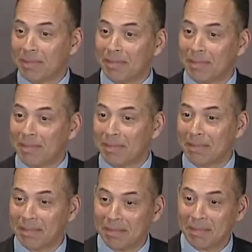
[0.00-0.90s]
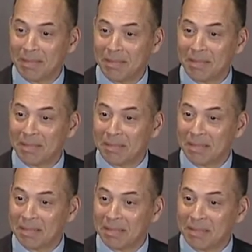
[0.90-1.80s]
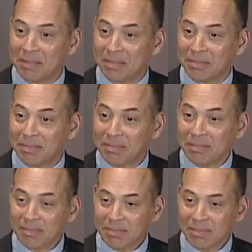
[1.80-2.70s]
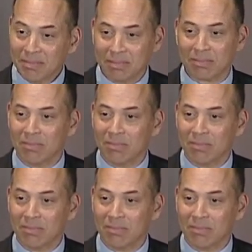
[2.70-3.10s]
Nothing is said.